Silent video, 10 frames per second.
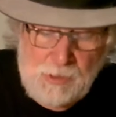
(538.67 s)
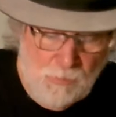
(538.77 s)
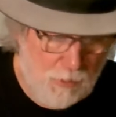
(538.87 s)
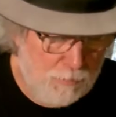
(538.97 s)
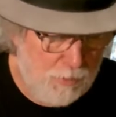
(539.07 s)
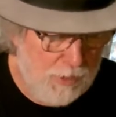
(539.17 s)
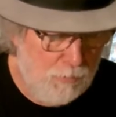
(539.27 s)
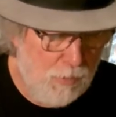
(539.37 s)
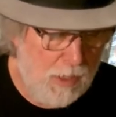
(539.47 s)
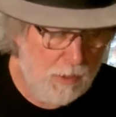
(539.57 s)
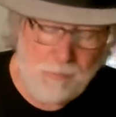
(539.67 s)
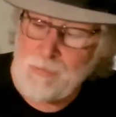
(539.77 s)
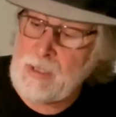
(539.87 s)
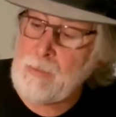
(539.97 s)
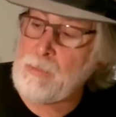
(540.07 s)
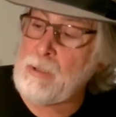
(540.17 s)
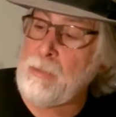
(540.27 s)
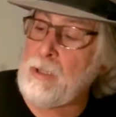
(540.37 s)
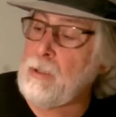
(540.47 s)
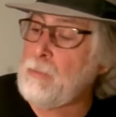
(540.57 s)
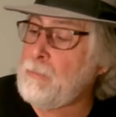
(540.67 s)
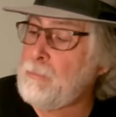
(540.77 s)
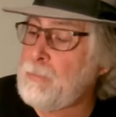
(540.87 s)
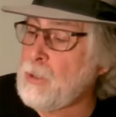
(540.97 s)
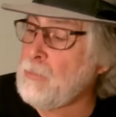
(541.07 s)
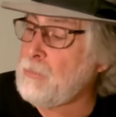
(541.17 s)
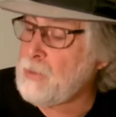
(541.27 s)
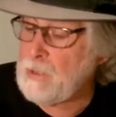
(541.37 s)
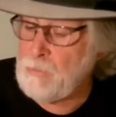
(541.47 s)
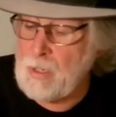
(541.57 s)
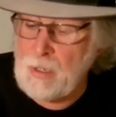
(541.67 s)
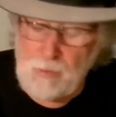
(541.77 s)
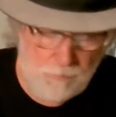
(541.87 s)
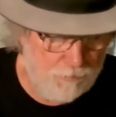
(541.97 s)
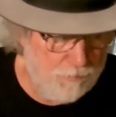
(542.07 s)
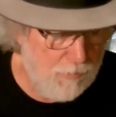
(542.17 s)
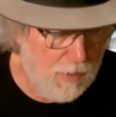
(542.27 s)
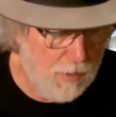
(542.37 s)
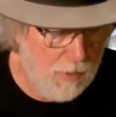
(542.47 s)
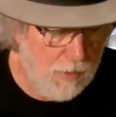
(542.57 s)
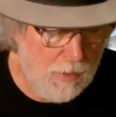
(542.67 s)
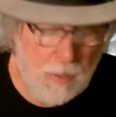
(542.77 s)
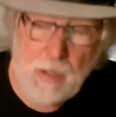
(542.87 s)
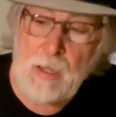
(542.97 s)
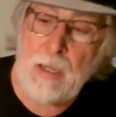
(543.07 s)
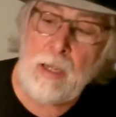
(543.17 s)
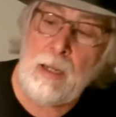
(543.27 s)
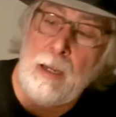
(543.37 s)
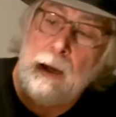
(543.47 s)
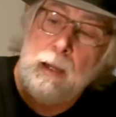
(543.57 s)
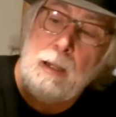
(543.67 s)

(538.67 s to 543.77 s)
to work pretty well. Seems to be built pretty well. And I